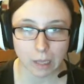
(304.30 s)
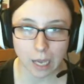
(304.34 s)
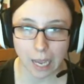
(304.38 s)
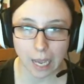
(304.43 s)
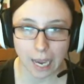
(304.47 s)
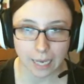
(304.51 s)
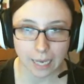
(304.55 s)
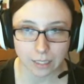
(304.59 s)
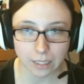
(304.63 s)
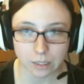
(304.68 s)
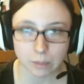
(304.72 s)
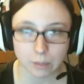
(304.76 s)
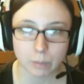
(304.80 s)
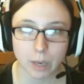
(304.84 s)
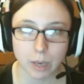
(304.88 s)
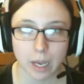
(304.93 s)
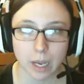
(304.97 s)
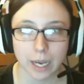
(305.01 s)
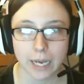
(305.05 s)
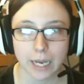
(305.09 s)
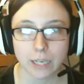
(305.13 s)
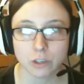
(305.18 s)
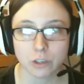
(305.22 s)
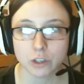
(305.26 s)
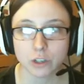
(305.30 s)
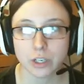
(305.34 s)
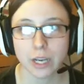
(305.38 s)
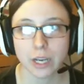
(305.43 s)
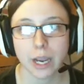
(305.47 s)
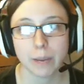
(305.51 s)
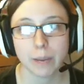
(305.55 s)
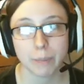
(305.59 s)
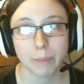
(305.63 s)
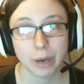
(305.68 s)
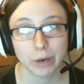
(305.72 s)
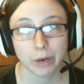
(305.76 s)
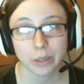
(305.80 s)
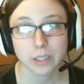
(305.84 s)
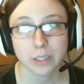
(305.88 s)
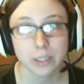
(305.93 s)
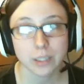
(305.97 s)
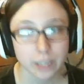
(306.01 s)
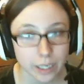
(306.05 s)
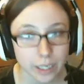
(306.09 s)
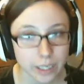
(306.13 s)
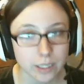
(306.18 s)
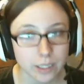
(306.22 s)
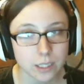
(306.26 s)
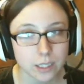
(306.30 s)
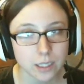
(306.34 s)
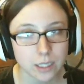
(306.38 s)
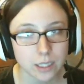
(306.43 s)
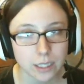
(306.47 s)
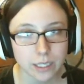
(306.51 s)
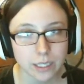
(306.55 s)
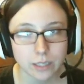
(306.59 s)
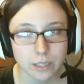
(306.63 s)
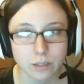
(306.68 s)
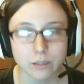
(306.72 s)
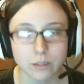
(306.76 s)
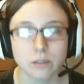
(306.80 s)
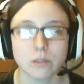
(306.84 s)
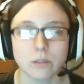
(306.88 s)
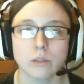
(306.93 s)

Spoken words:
eczema, and GI parasitic disease.